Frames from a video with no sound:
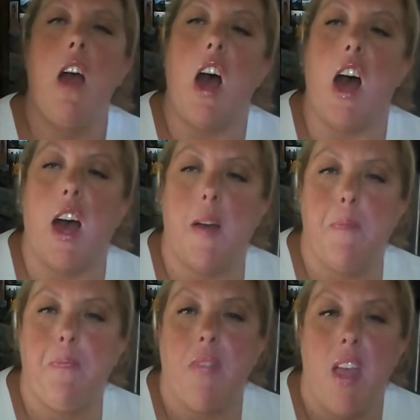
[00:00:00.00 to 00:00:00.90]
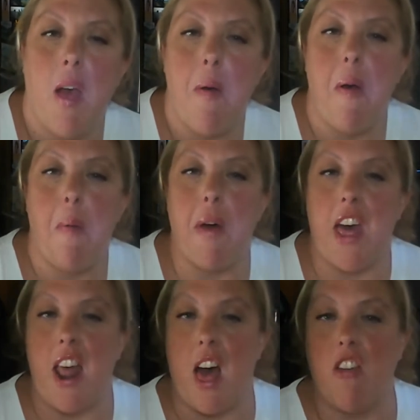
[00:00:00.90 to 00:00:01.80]
Um, but
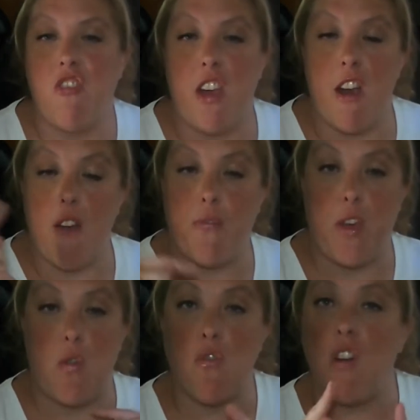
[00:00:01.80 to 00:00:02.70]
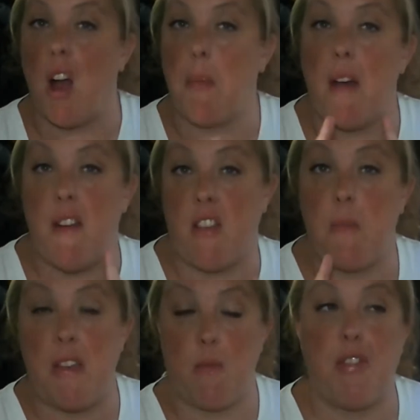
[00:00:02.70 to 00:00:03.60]
I'll share a few crockpot
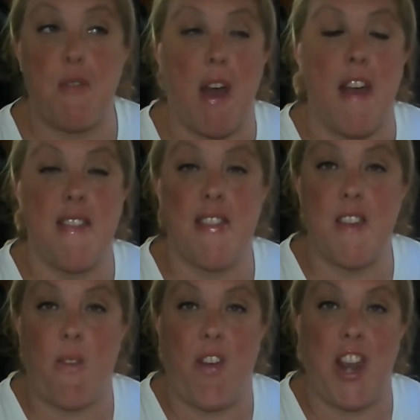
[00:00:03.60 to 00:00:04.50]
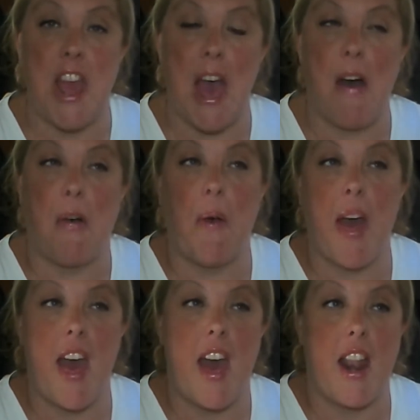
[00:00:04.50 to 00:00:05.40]
recipes with you guys in this video,
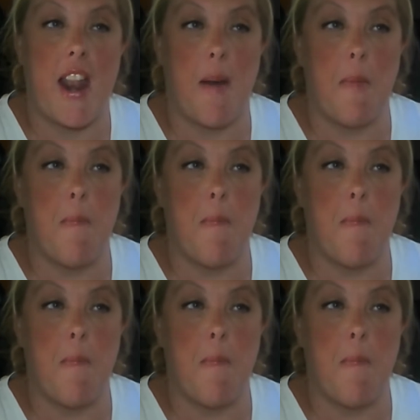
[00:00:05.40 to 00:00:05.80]
and um,